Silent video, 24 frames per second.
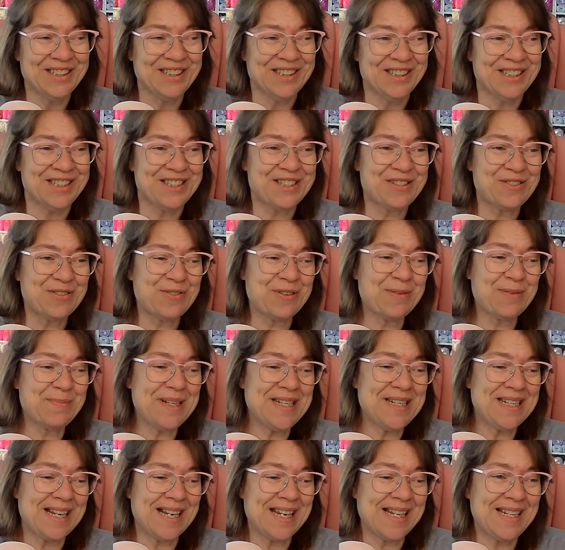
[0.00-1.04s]
So, I
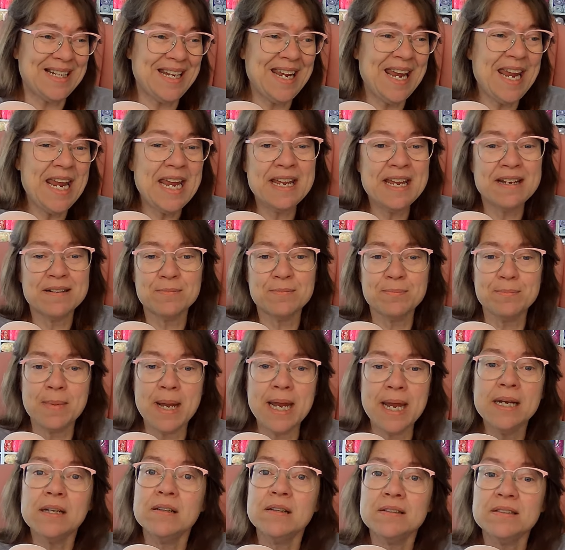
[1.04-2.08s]
mean, I can't
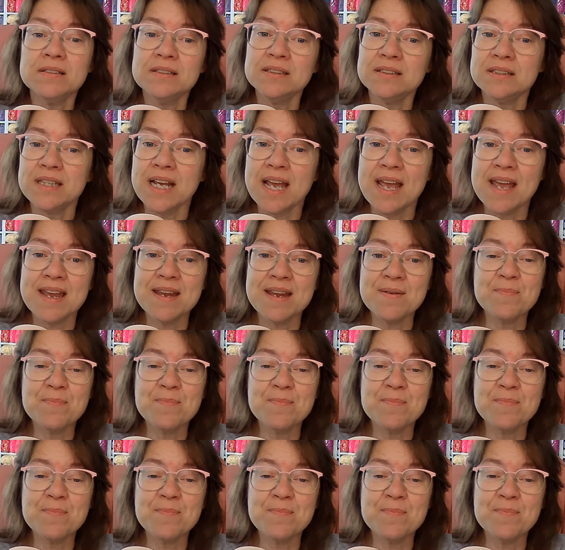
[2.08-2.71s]
make her stay,